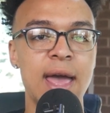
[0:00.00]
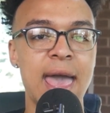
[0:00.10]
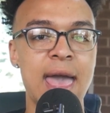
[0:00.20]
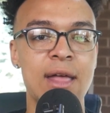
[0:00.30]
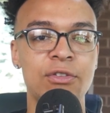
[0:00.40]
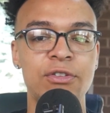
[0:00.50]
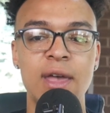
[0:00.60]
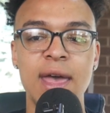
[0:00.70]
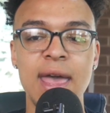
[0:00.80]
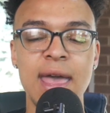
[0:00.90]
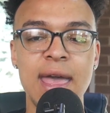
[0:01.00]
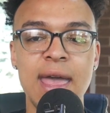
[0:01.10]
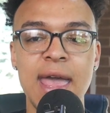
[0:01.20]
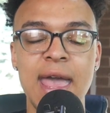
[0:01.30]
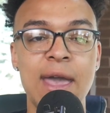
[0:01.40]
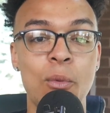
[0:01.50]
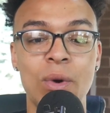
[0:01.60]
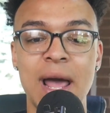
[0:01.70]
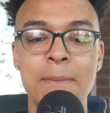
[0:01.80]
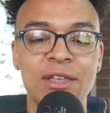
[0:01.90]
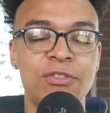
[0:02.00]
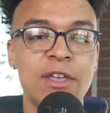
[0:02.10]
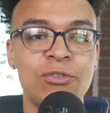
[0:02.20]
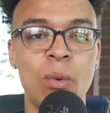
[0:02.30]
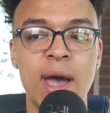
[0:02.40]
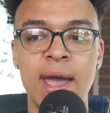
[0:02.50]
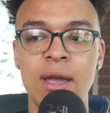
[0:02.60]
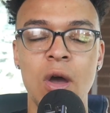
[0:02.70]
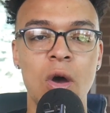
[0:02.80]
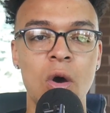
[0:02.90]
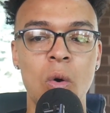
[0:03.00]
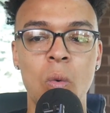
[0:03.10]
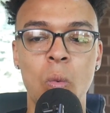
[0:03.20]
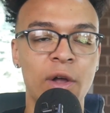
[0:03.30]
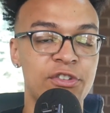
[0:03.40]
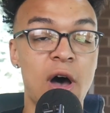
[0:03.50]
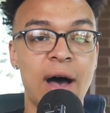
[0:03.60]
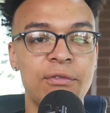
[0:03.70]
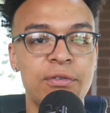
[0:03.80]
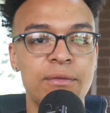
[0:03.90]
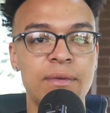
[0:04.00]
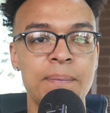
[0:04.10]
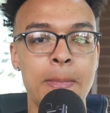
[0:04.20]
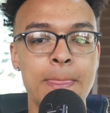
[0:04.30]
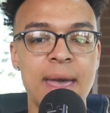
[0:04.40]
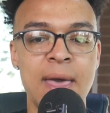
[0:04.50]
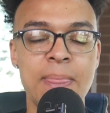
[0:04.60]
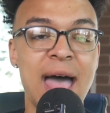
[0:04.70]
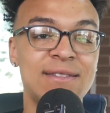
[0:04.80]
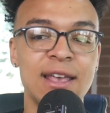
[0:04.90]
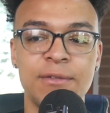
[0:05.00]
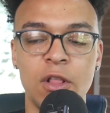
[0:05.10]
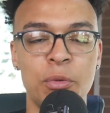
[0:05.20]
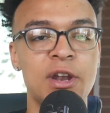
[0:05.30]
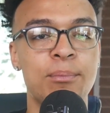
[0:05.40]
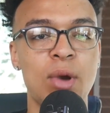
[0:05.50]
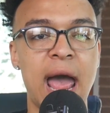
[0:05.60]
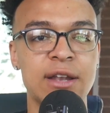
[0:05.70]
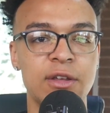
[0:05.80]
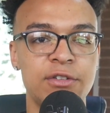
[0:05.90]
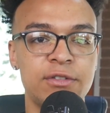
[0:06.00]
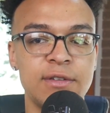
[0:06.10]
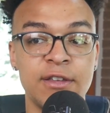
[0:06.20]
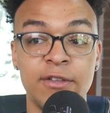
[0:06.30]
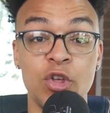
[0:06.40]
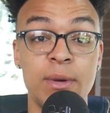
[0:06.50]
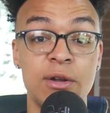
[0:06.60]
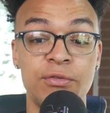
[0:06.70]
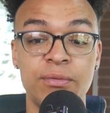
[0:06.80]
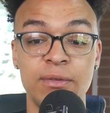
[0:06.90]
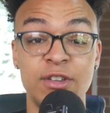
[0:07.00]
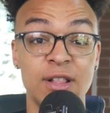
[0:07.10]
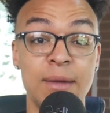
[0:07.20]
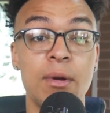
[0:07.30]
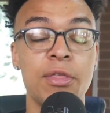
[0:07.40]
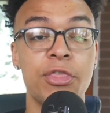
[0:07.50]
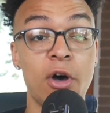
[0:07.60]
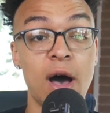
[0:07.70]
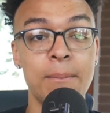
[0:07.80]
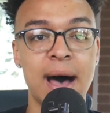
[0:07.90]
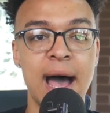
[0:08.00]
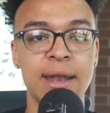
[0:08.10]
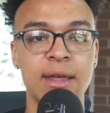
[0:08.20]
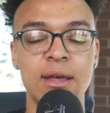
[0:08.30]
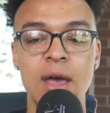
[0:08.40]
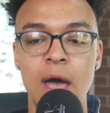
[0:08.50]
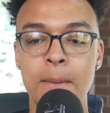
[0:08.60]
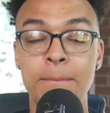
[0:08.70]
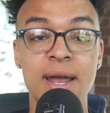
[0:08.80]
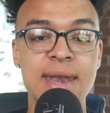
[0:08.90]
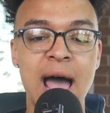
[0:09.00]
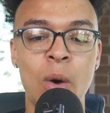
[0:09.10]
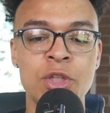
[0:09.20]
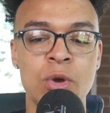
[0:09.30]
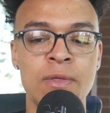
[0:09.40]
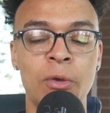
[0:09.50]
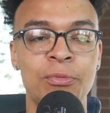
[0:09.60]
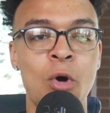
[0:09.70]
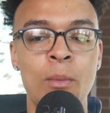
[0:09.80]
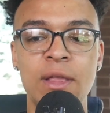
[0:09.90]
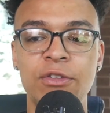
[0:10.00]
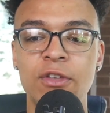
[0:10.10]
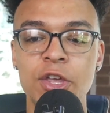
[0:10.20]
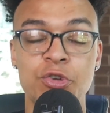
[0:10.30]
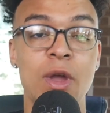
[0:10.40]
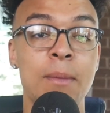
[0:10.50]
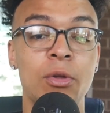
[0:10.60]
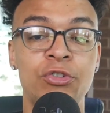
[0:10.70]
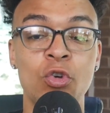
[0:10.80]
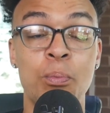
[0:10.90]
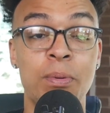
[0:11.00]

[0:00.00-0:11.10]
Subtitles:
And when I miss this way, what's off? And that takes a little bit of practice. It takes a little bit of deliberate thought behind it. But now when you're in those moments, you're able to